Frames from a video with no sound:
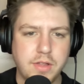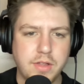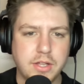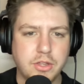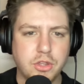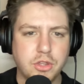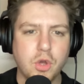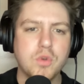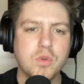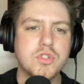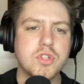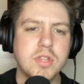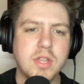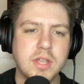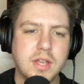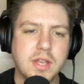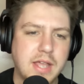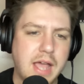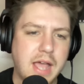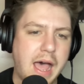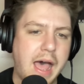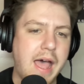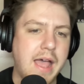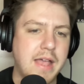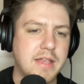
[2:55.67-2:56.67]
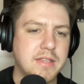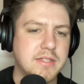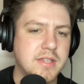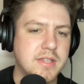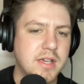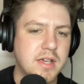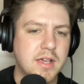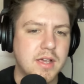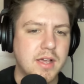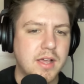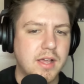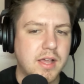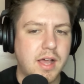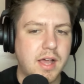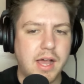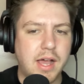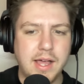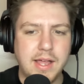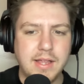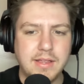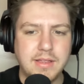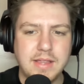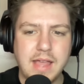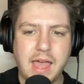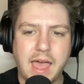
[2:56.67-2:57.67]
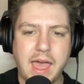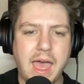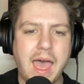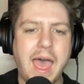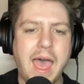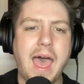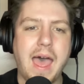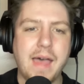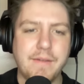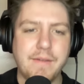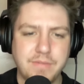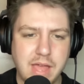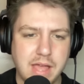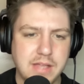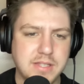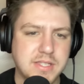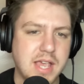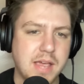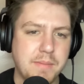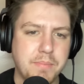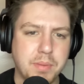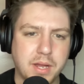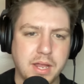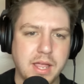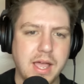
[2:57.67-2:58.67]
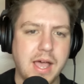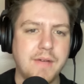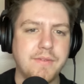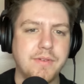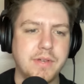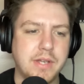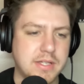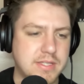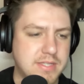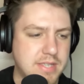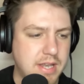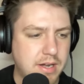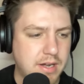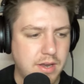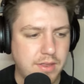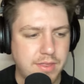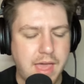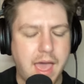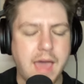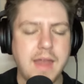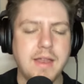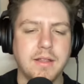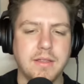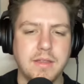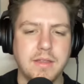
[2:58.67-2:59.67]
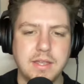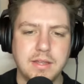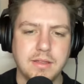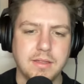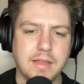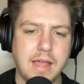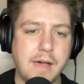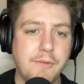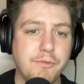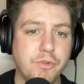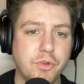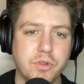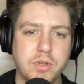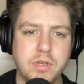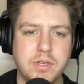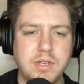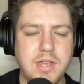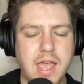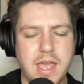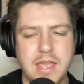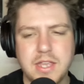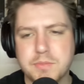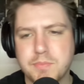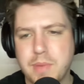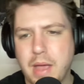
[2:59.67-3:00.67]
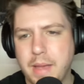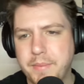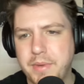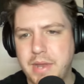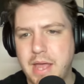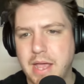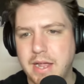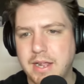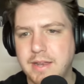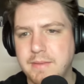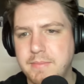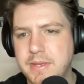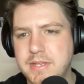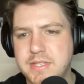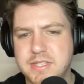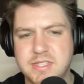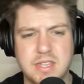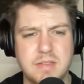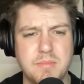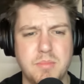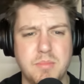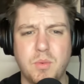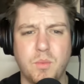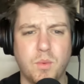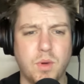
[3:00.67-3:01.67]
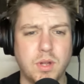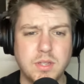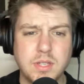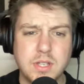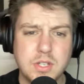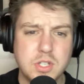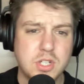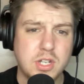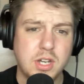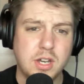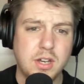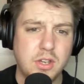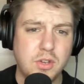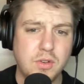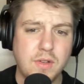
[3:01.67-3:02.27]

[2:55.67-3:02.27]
Like those are the guys uh, that have that type of confidence that are that elite level. And yeah, he's probably not going to be CB1 this year.